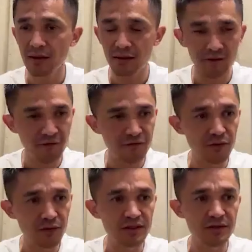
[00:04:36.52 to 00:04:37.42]
Enough of
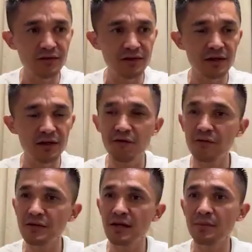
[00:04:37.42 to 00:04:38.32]
Sunil Chhetri and enough
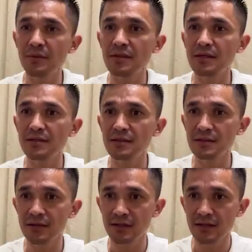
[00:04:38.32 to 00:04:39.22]
of his retirement things.